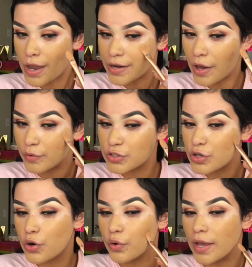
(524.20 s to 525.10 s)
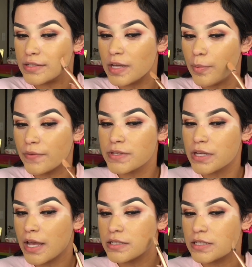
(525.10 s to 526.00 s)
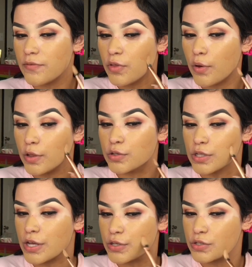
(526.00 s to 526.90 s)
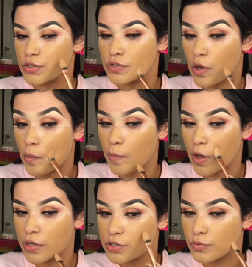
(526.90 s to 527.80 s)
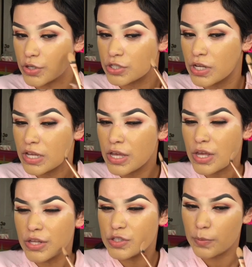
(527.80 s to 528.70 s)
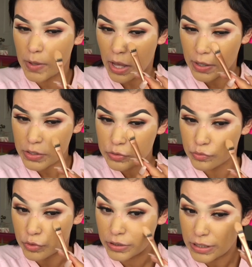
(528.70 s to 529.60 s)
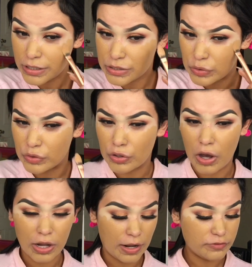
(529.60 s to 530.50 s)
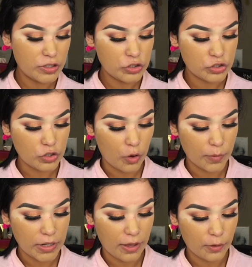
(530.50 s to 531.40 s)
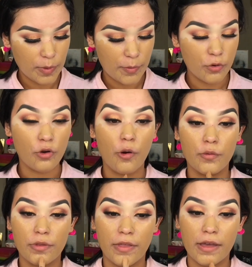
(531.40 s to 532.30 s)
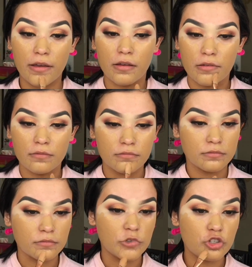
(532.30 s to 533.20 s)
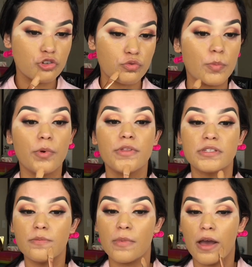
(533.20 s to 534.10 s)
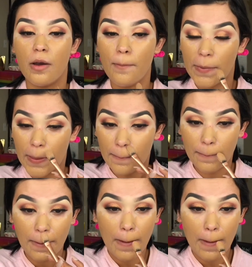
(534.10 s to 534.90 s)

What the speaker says: Now what's crazy about this, guys, is even though it looks like so much, which to be honest, really it's not. I've seen so many other people who go in with like triple this amount, but